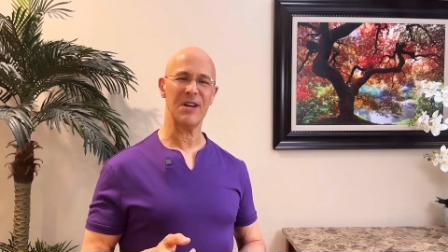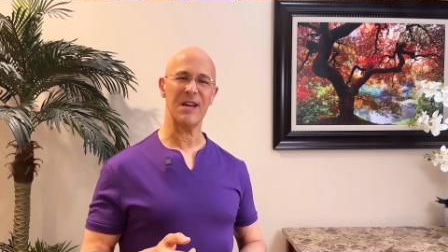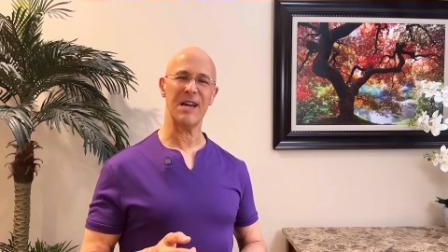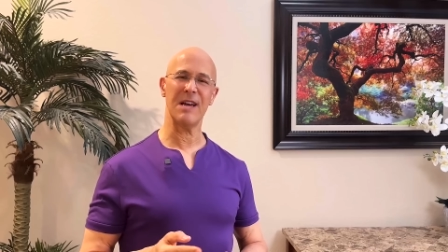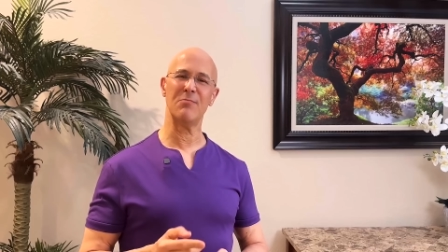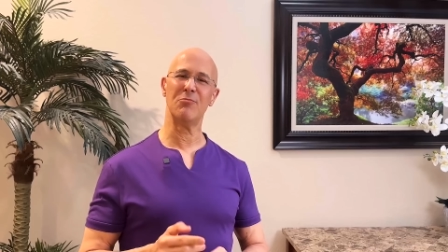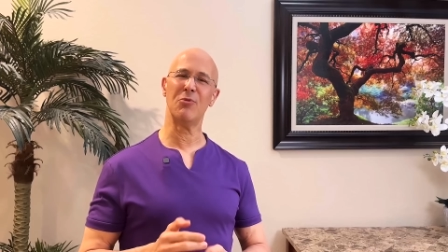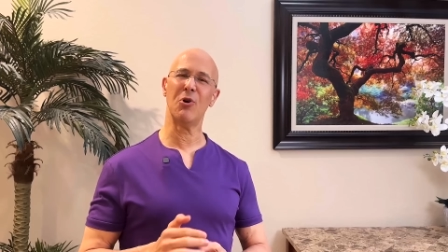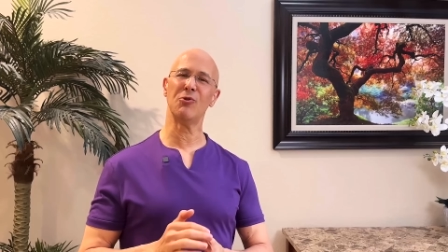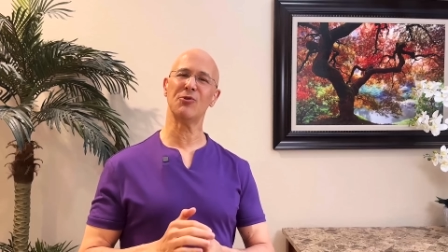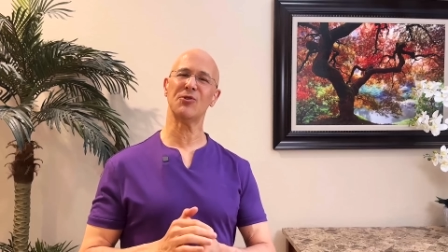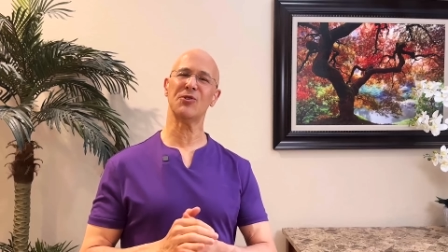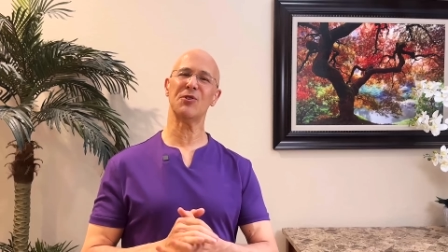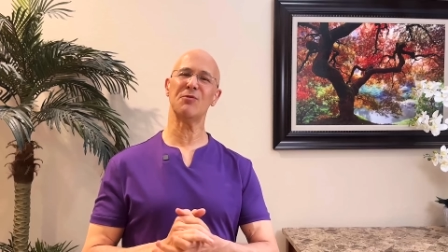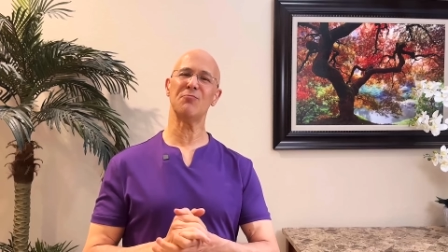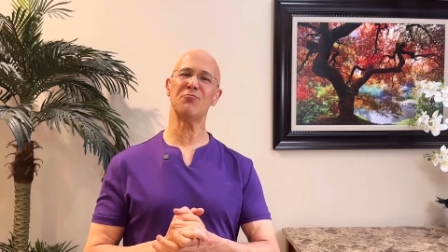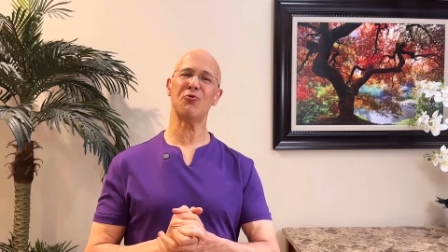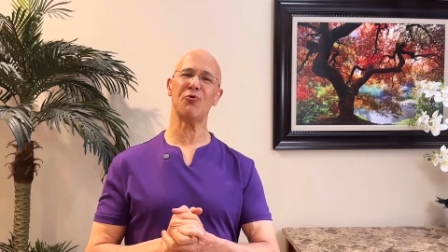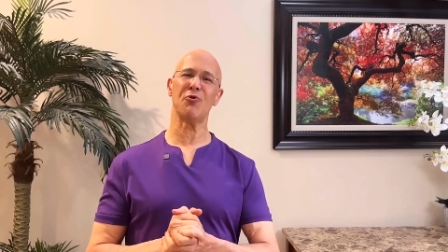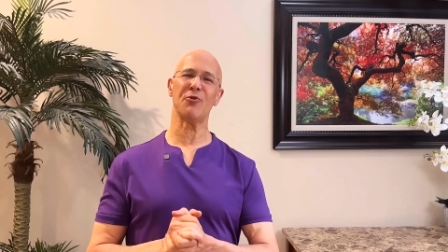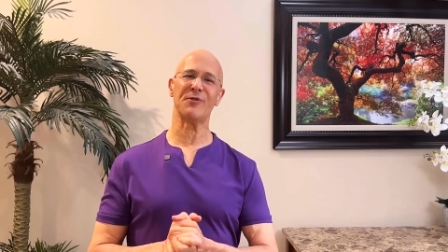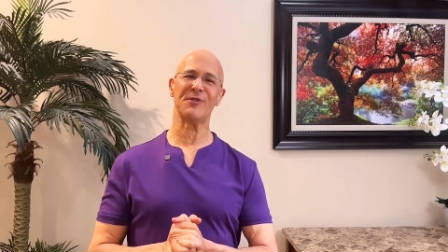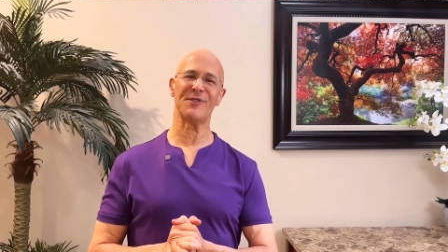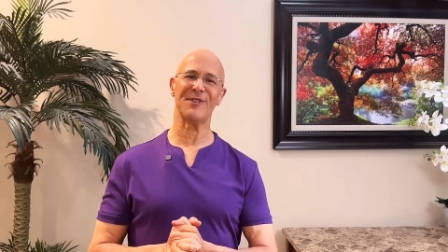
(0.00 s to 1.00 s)
And most
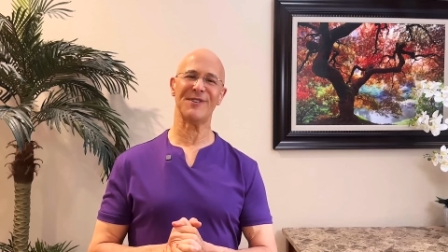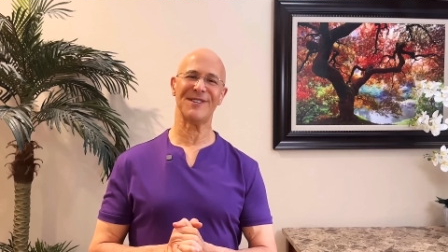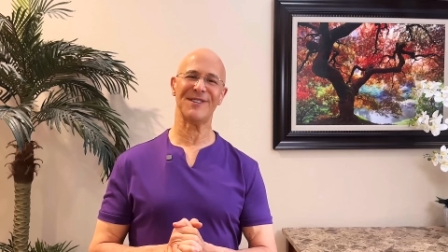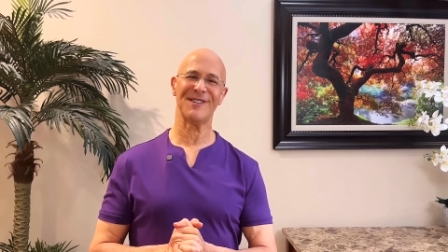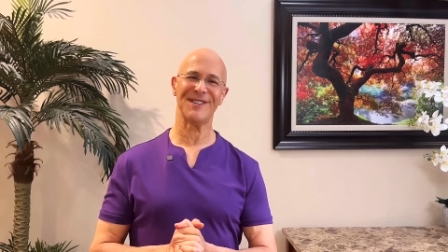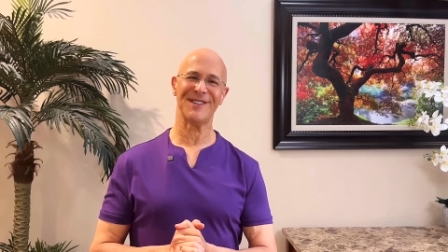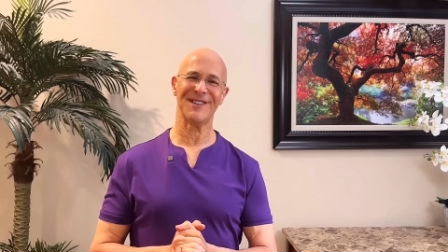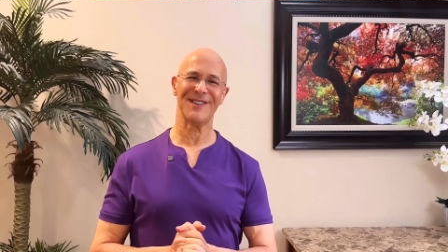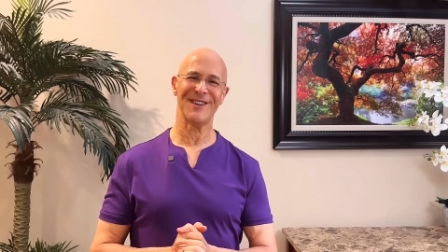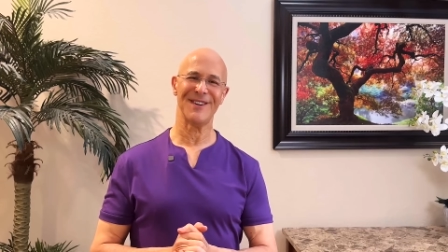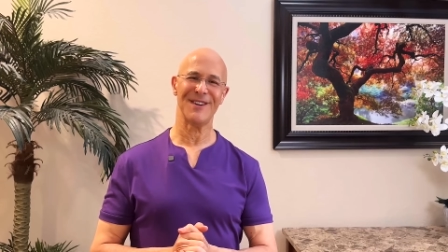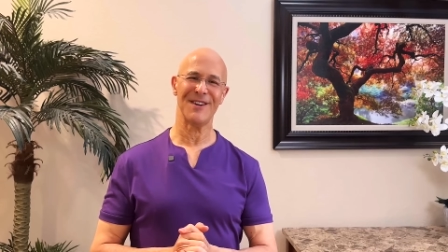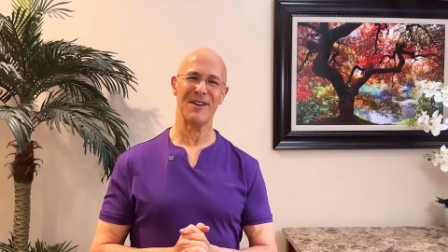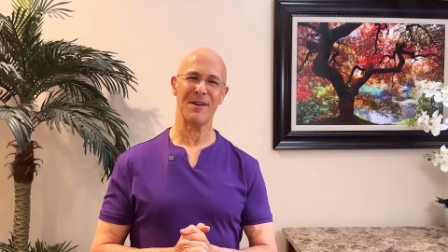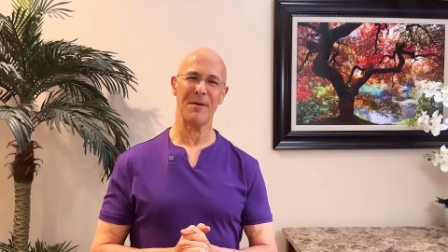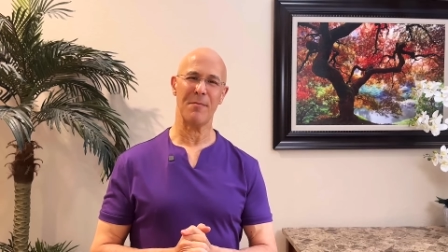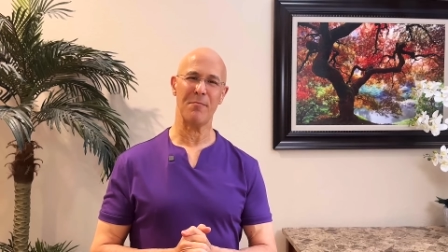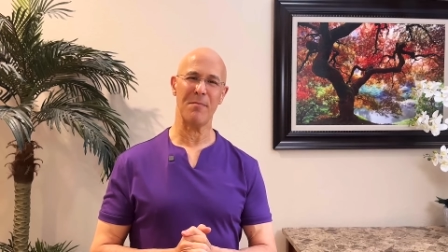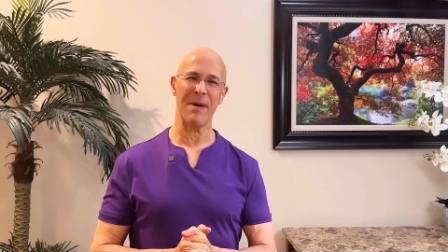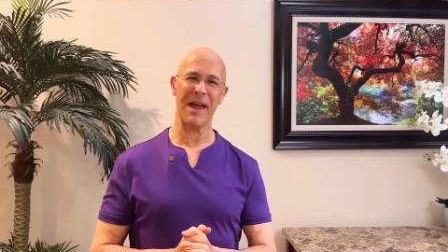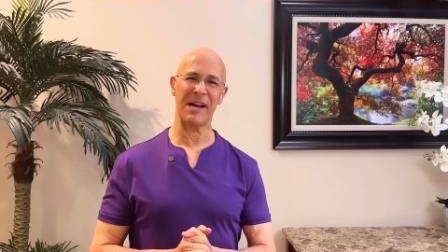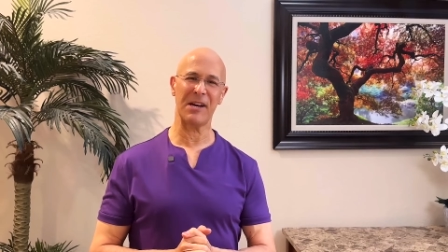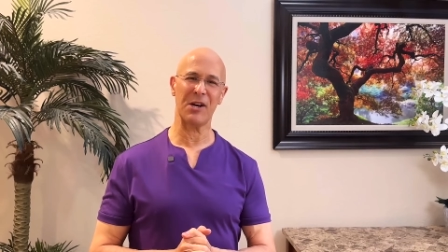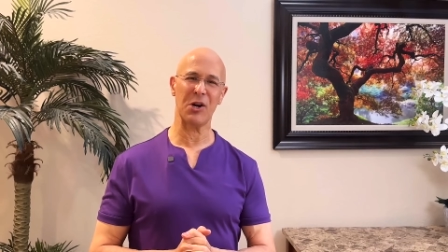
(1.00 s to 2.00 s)
important,
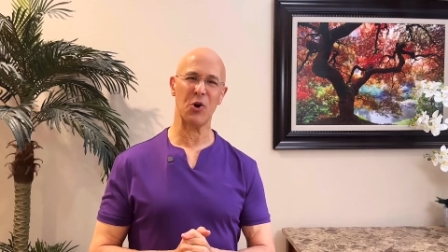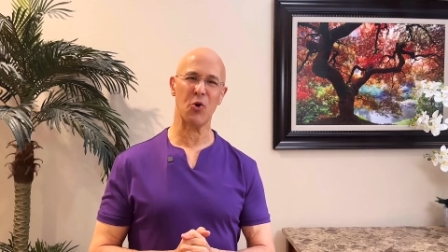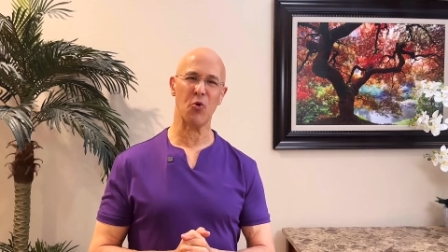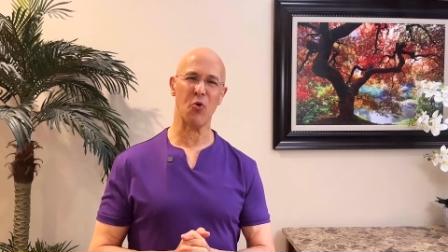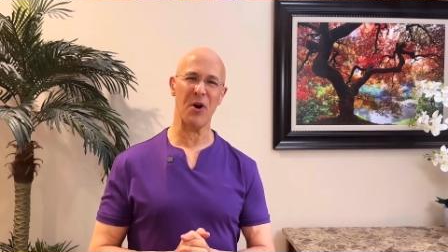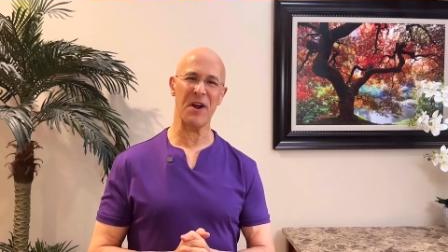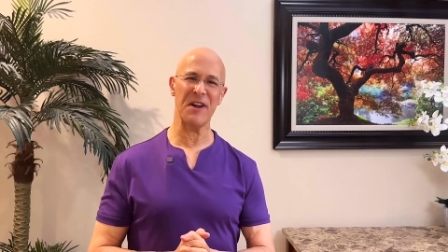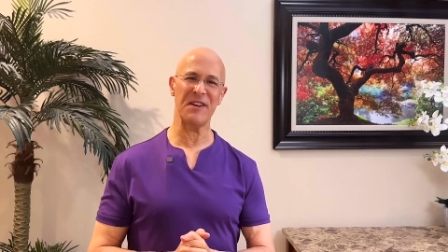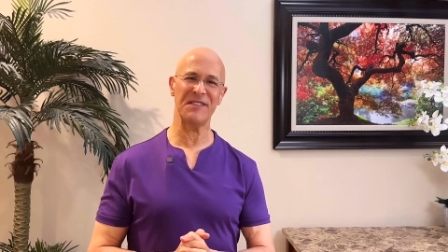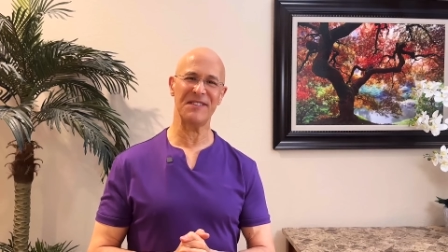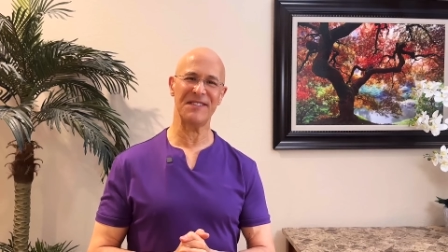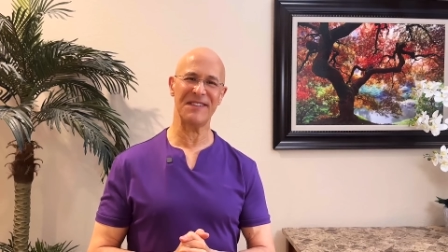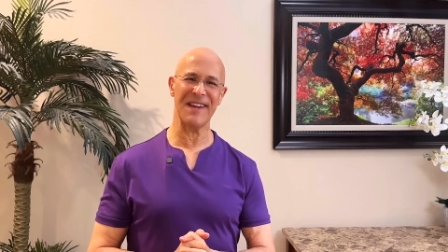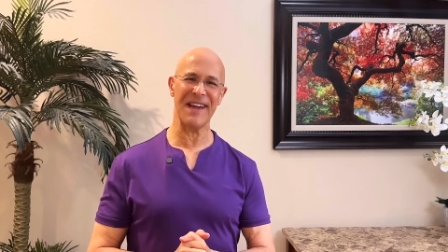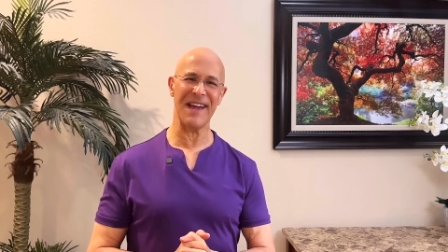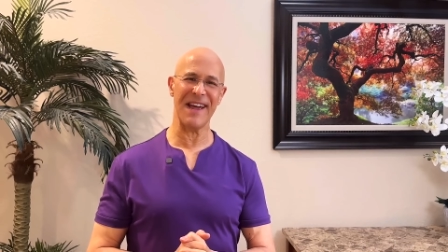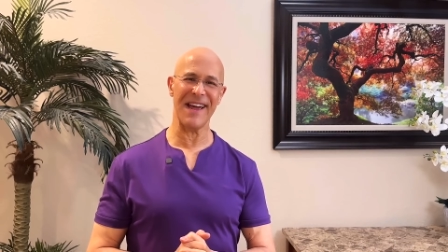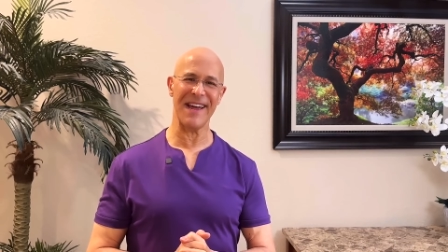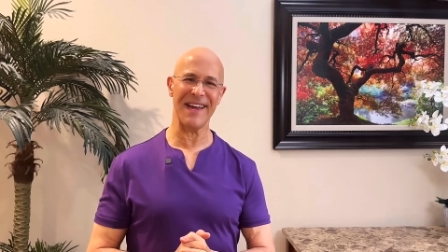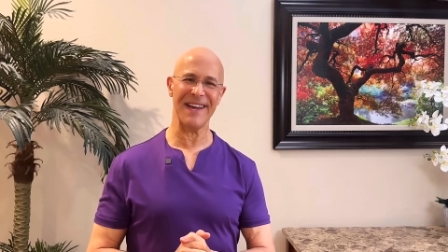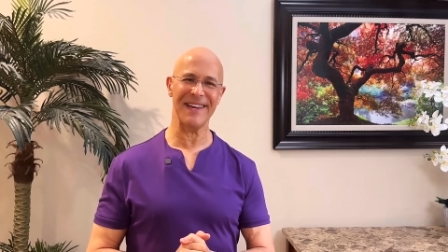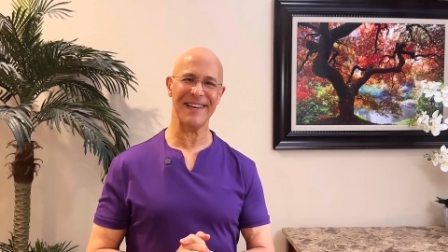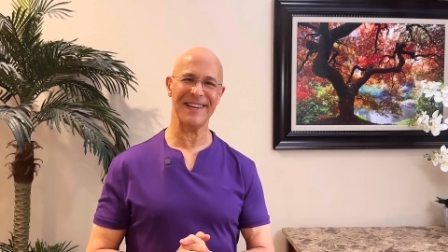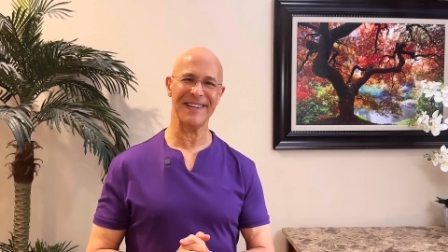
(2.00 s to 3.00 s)
make it a great
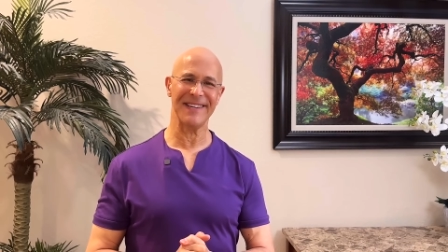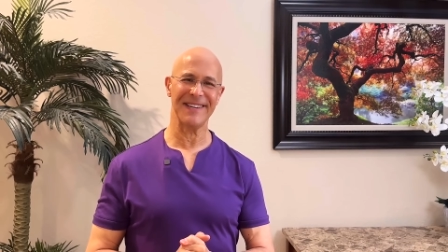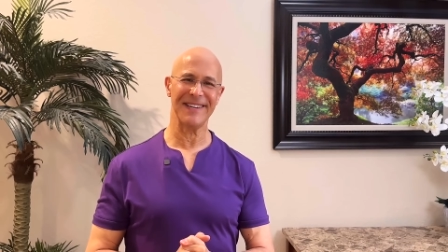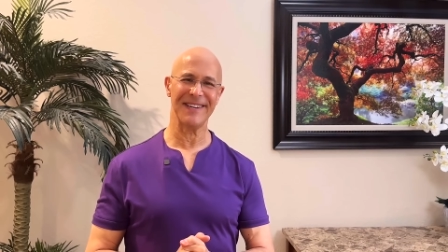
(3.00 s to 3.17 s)
day.